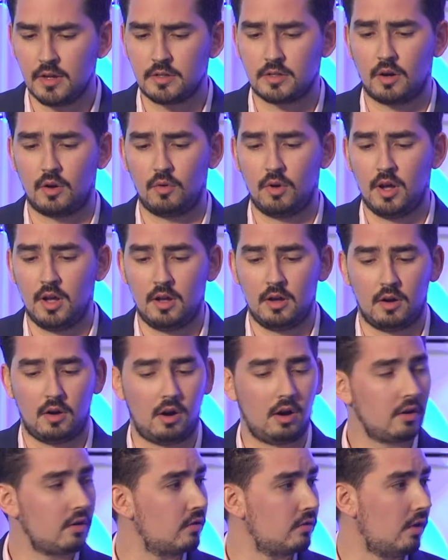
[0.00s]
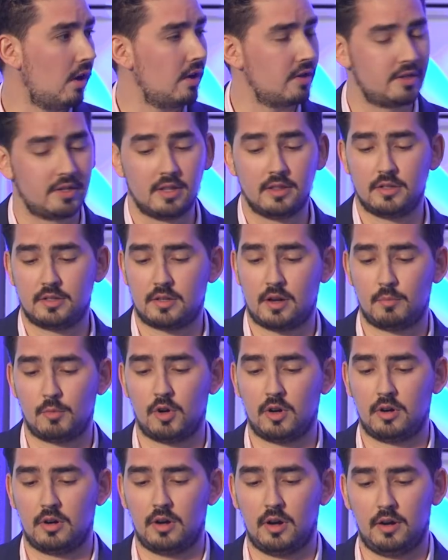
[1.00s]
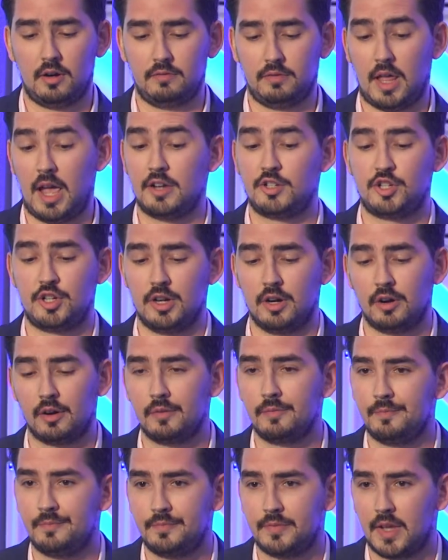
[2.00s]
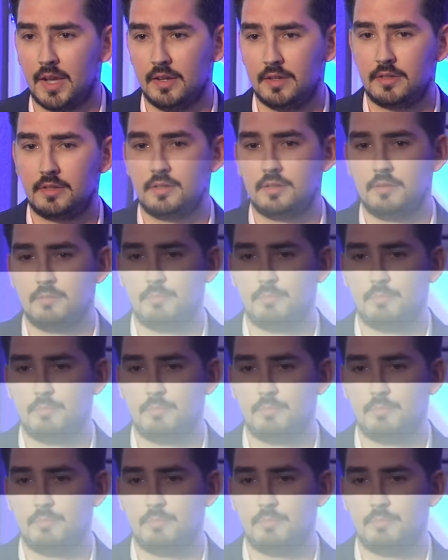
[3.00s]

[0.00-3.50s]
So Augur launched in the summer of last year. It's